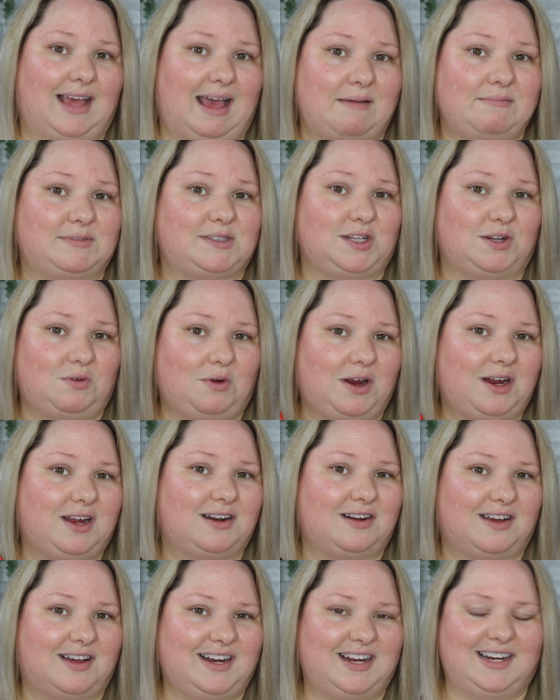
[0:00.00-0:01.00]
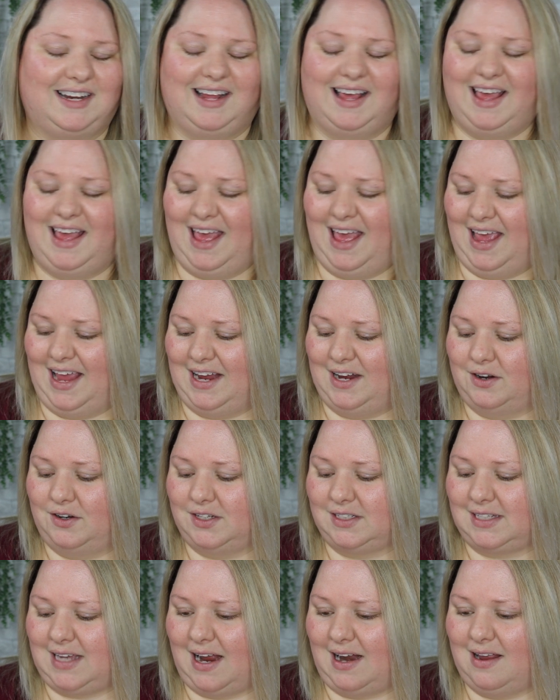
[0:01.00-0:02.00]
I'm still working on it. You know,
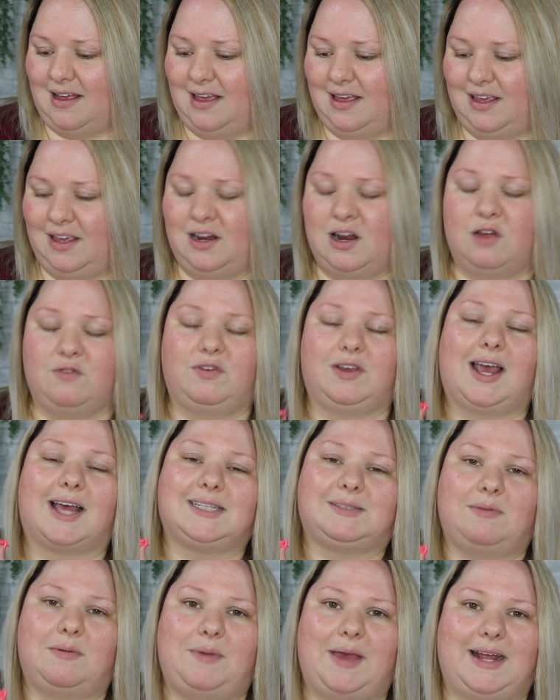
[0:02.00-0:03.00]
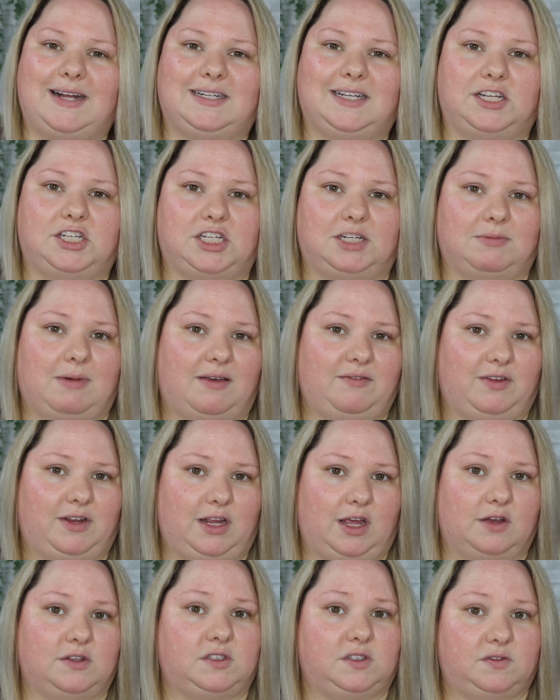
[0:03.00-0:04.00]
just kind of, you know, if you guys have been paying attention to my
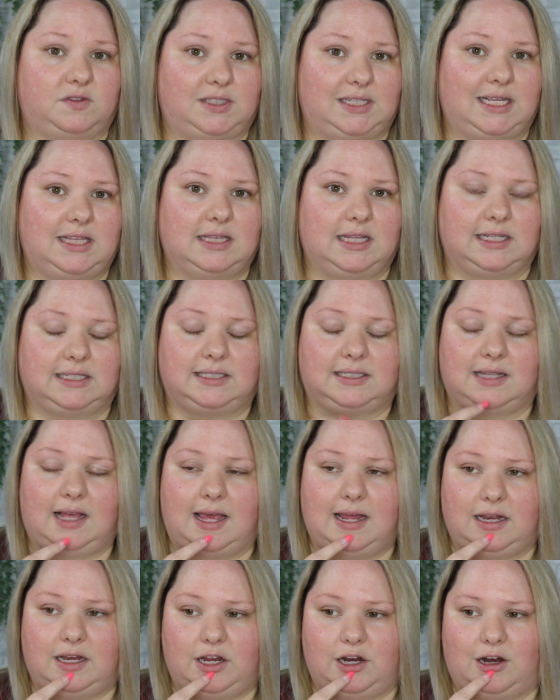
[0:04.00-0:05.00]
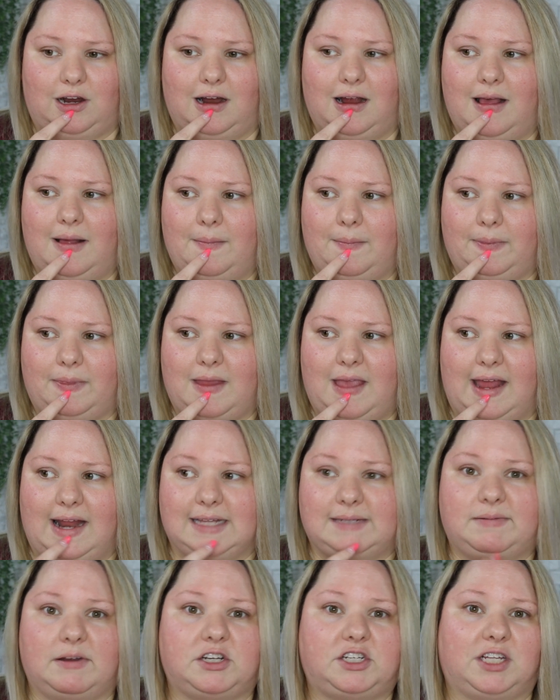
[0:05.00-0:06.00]
videos, you've seen this in here.
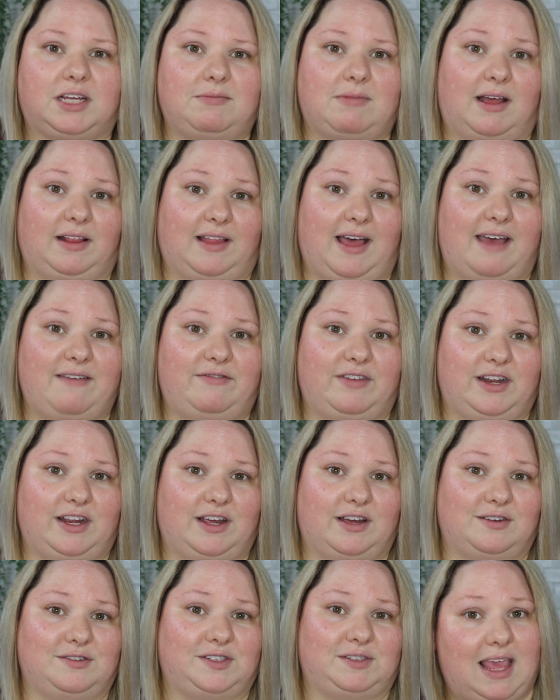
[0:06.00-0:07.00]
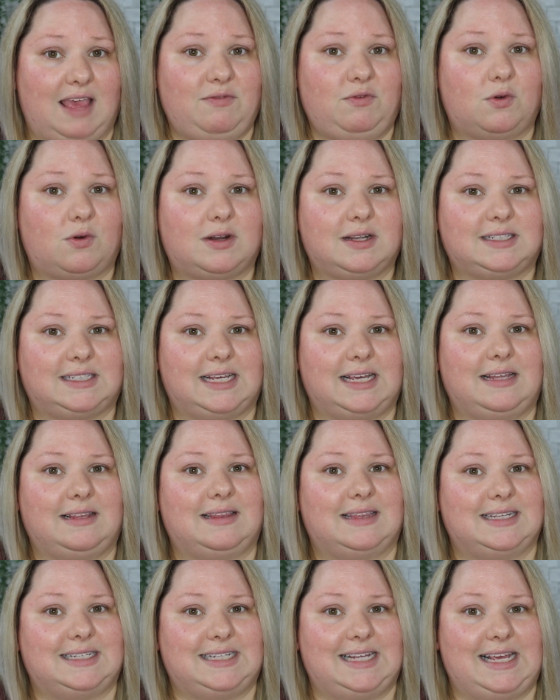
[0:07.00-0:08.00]
And especially in my live videos. If you want to see
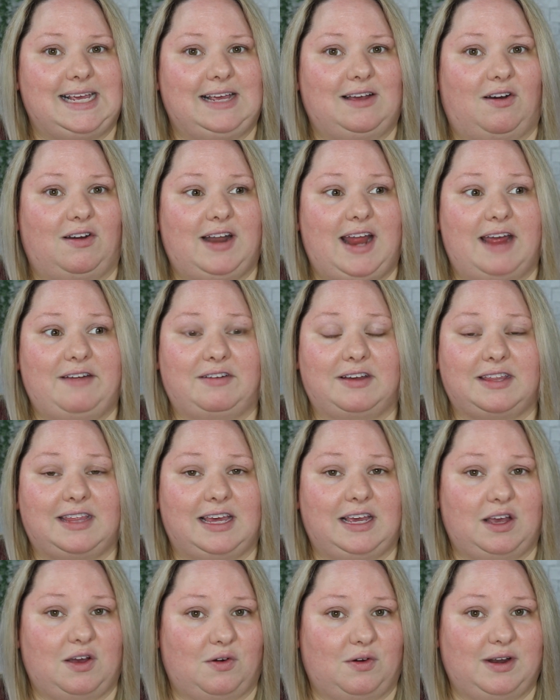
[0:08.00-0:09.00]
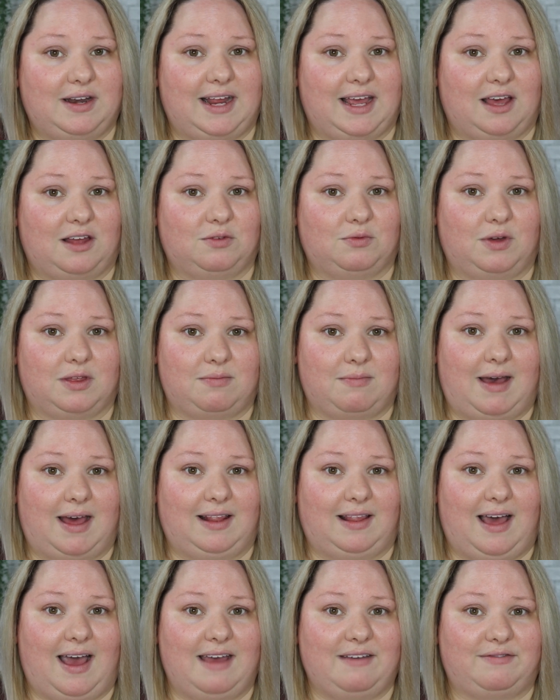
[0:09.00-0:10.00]
the tea on everything going down with my
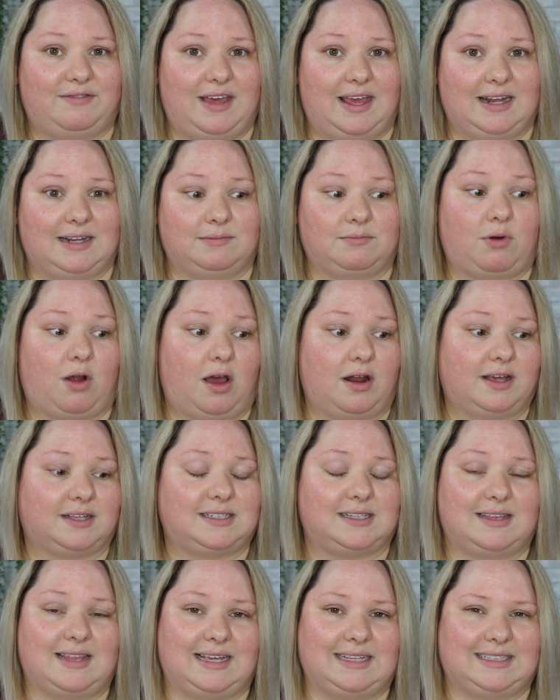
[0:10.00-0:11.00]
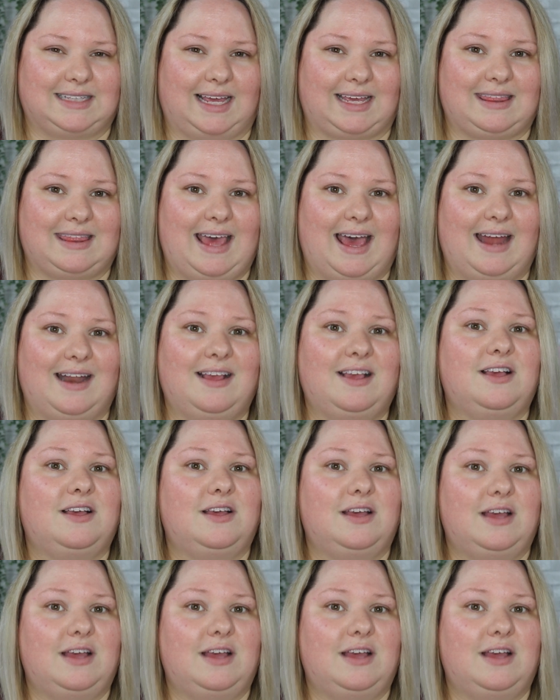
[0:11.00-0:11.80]
life and products and things like that,